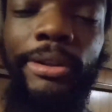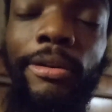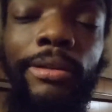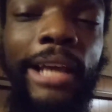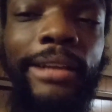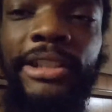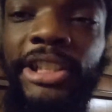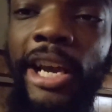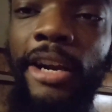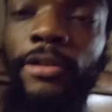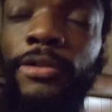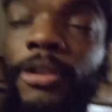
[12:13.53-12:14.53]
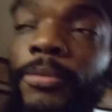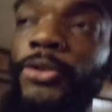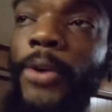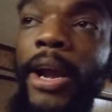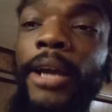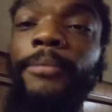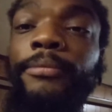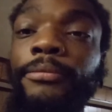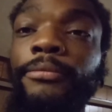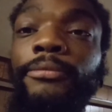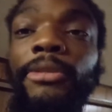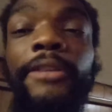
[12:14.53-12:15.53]
like the channel, subscribe,
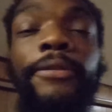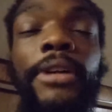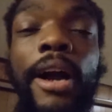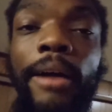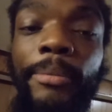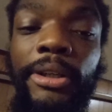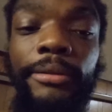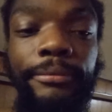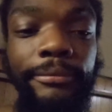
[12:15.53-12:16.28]
leave a comment,